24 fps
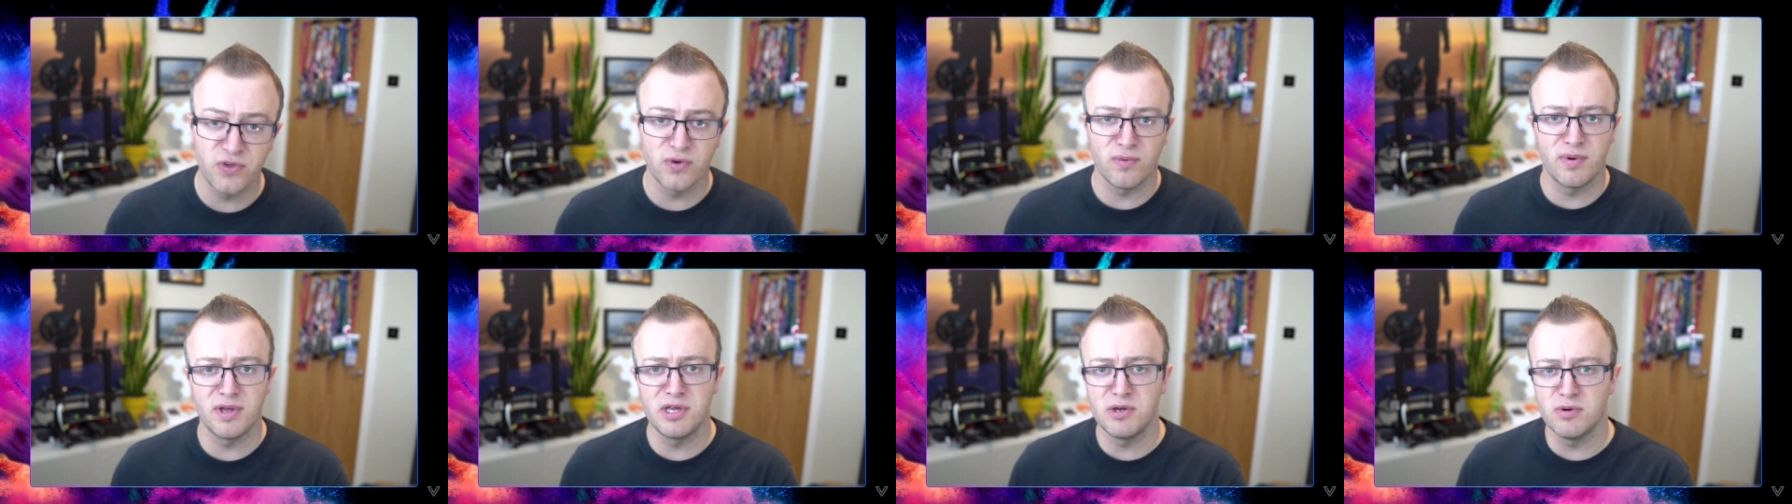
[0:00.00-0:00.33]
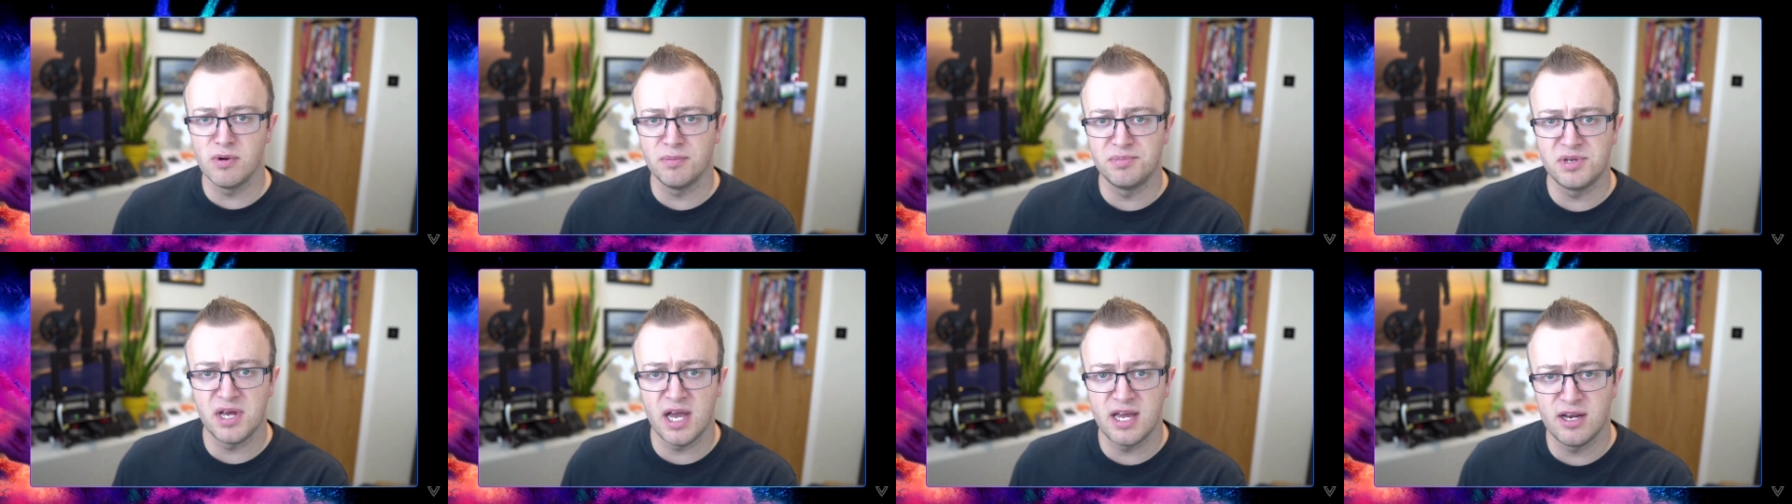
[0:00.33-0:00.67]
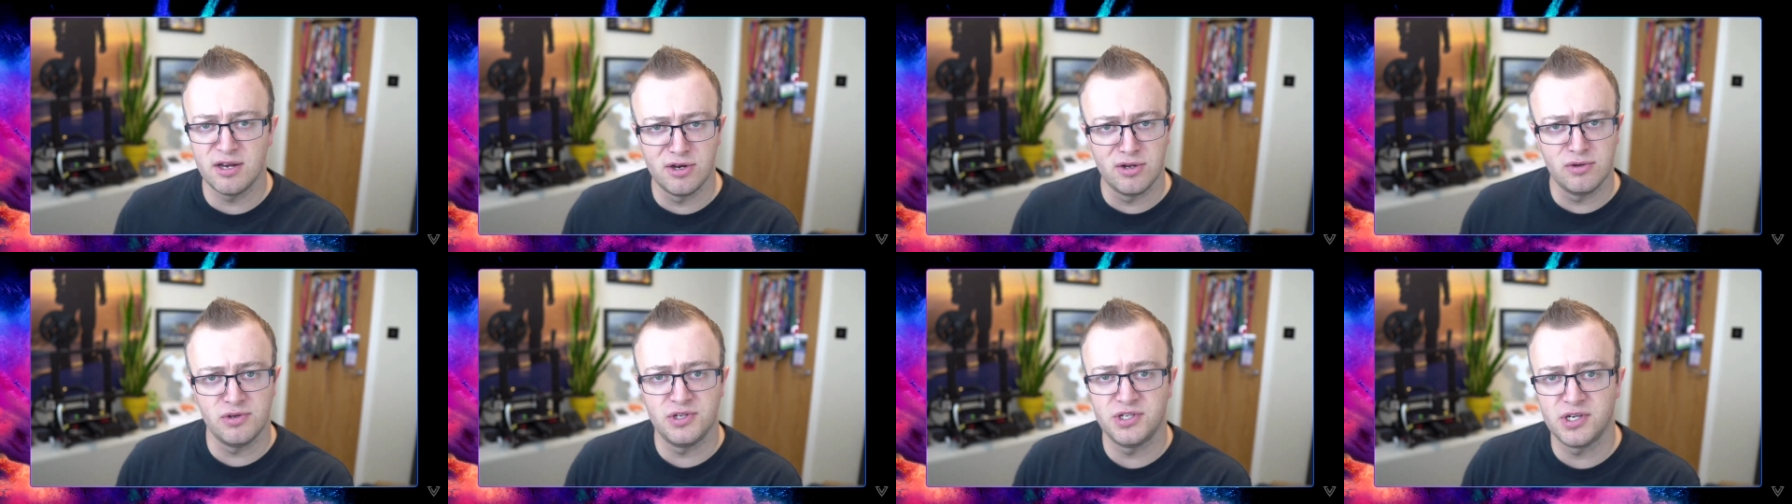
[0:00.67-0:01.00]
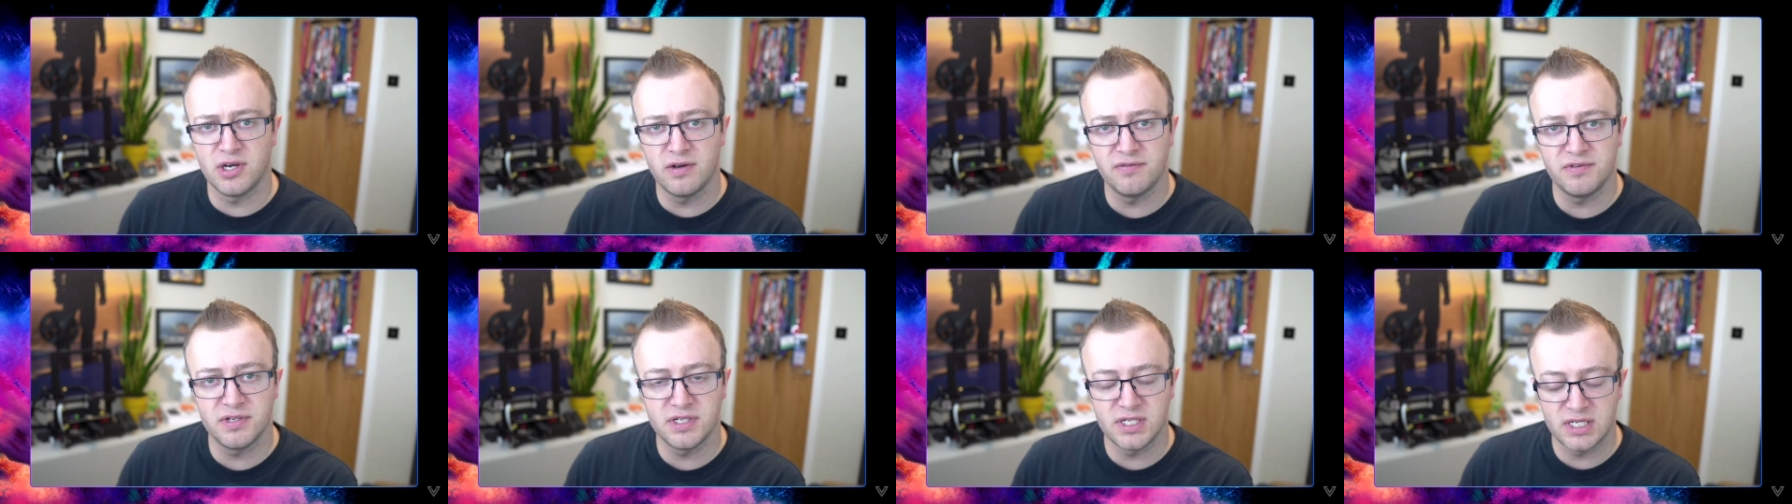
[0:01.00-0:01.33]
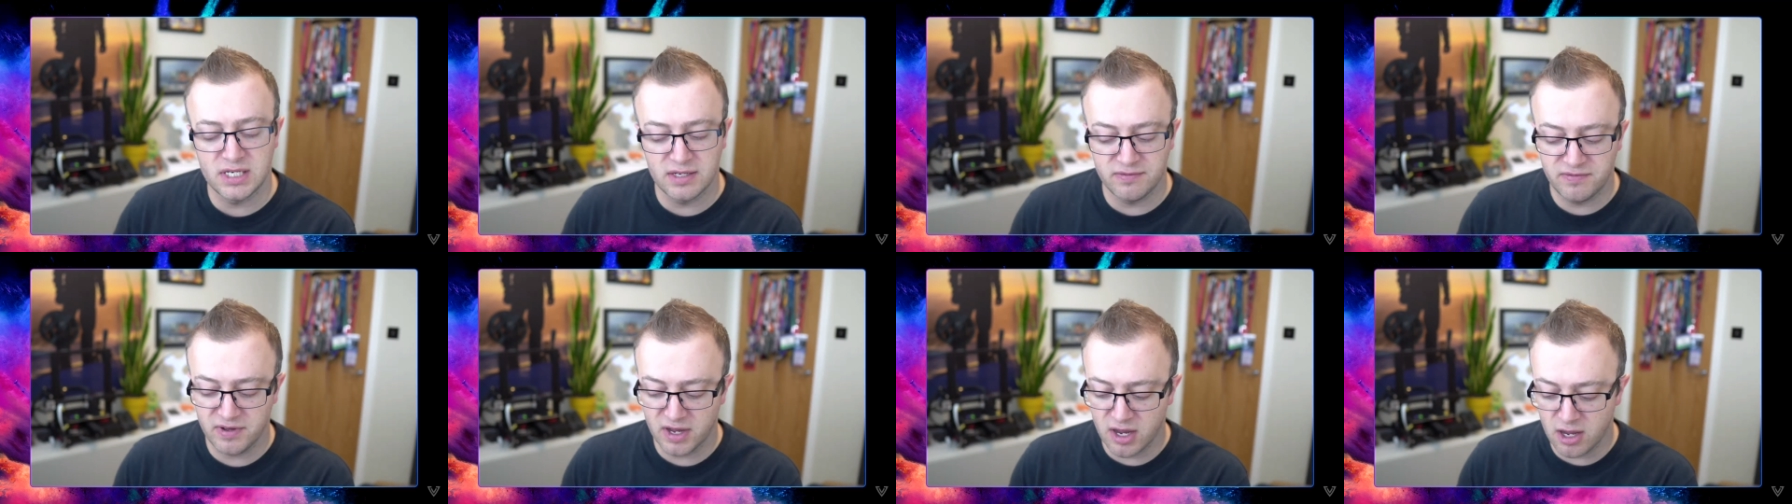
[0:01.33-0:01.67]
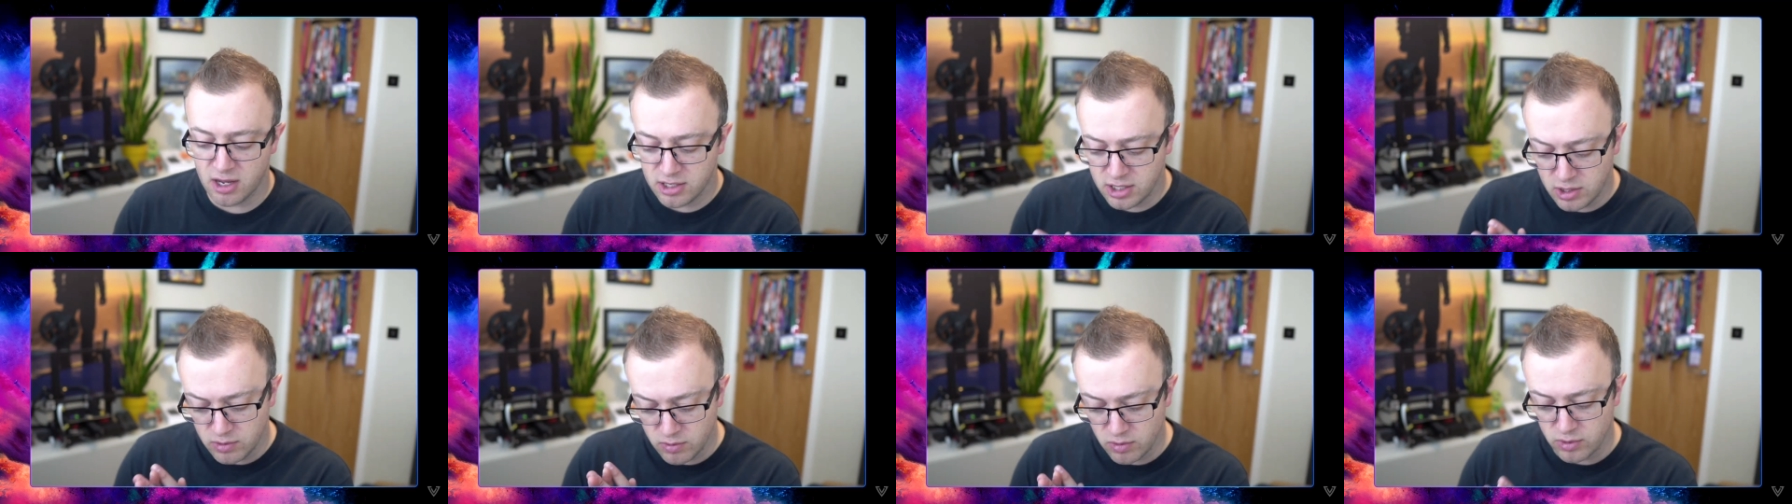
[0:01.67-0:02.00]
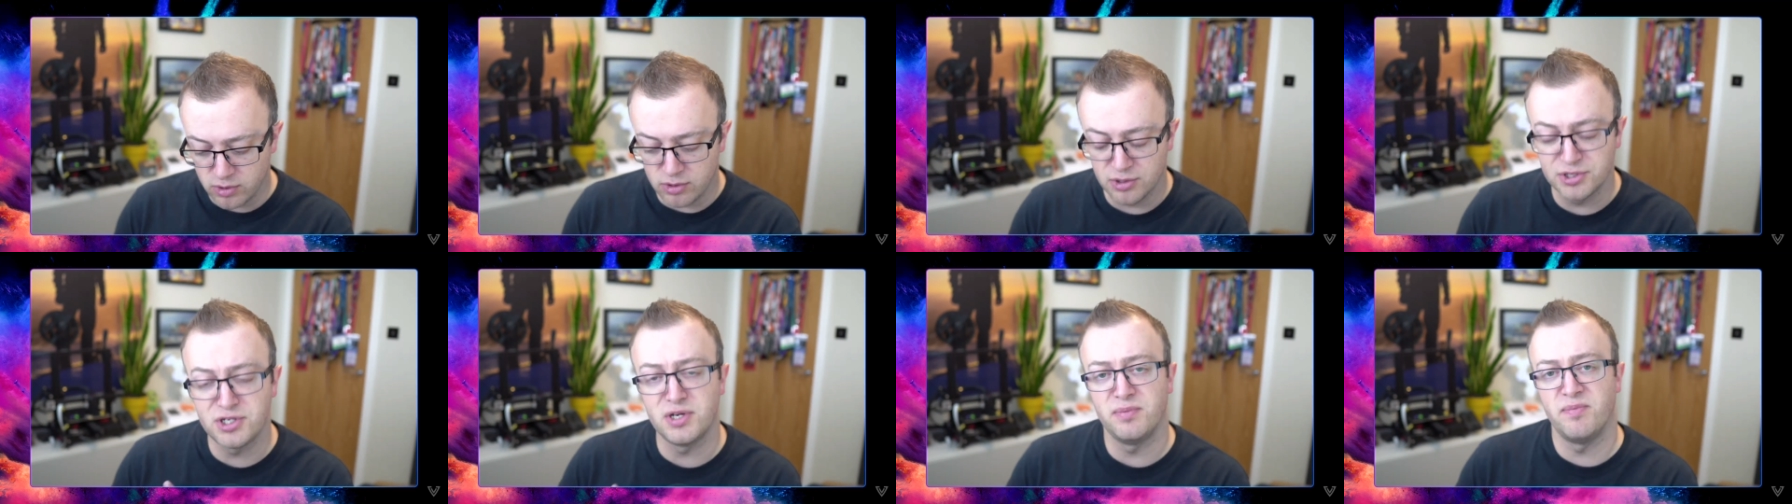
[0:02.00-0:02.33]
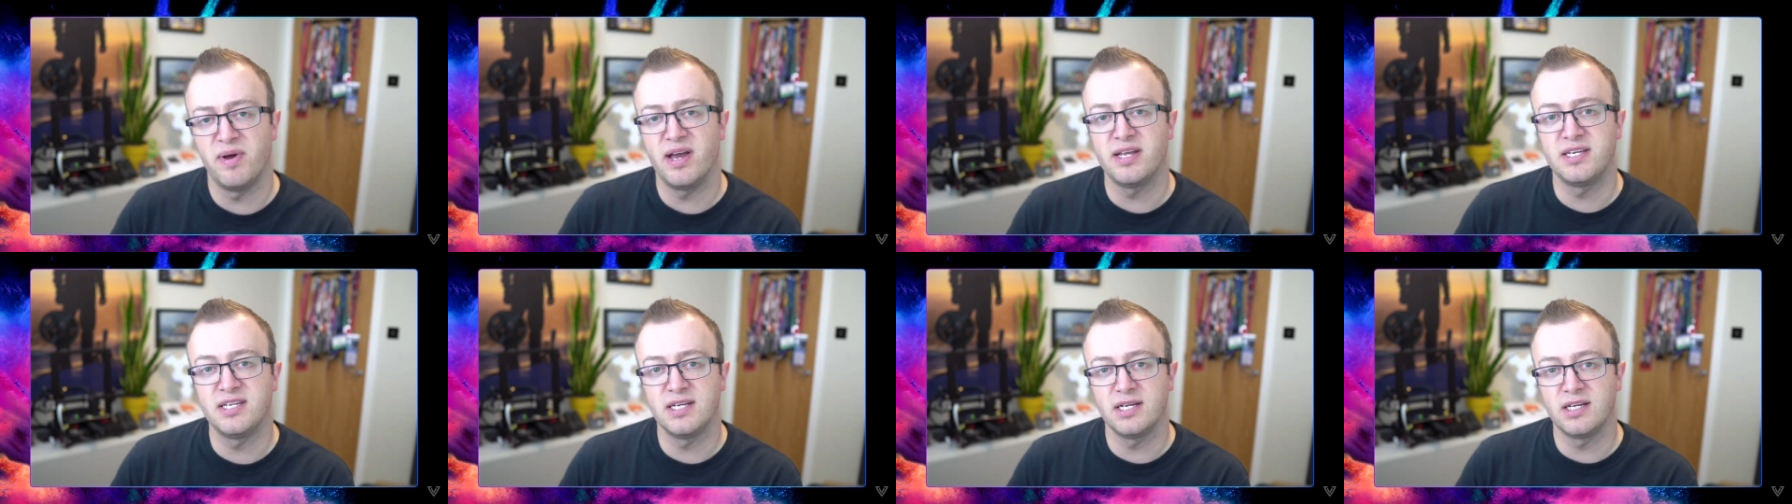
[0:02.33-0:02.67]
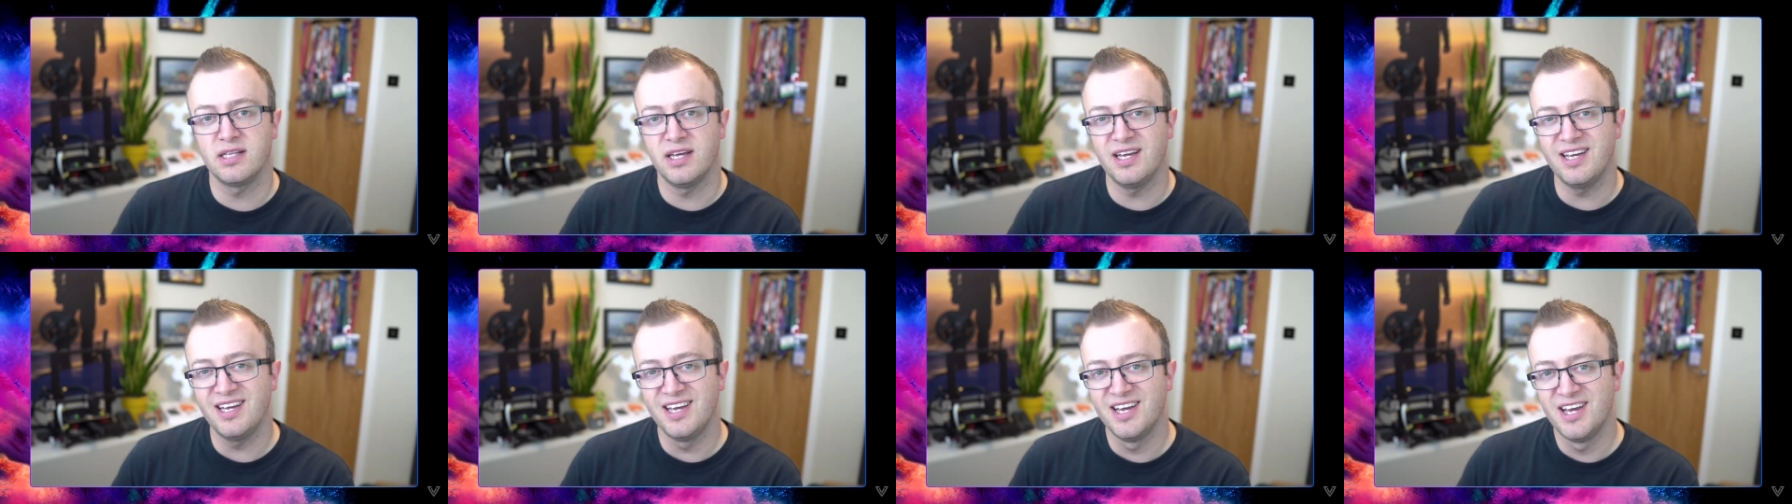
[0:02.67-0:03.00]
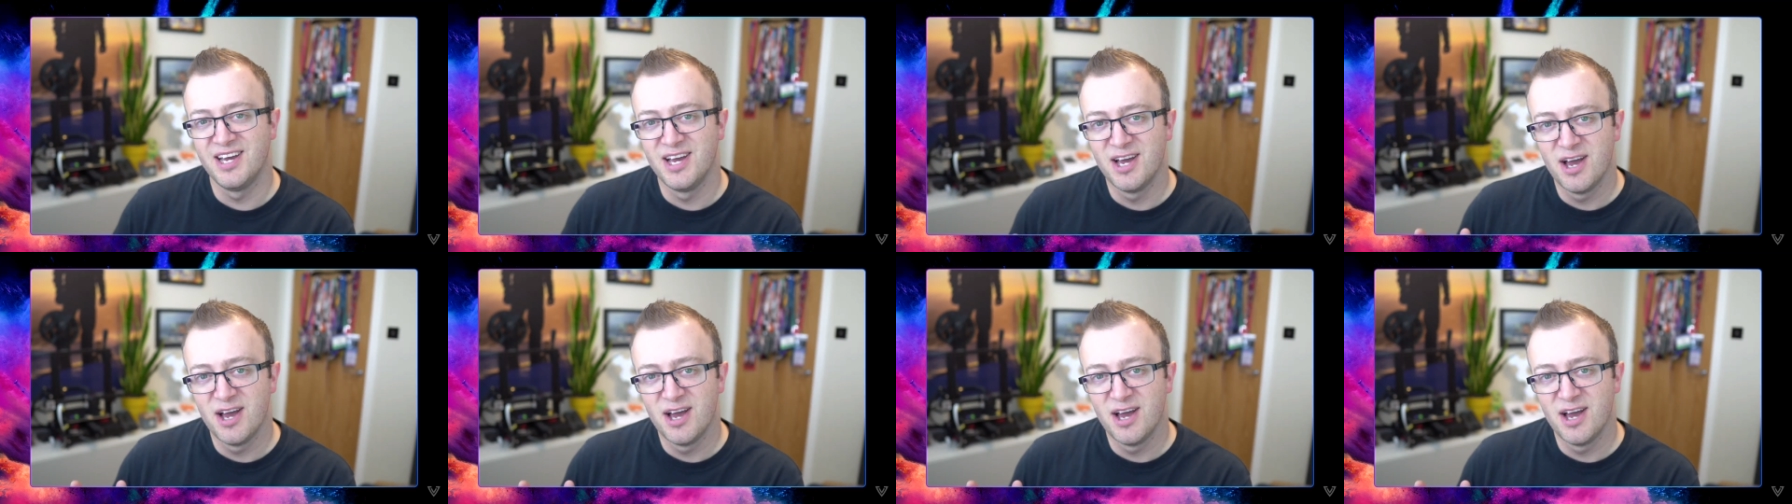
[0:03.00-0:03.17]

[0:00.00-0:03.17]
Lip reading: So when you obtain a new server certificate, you automatically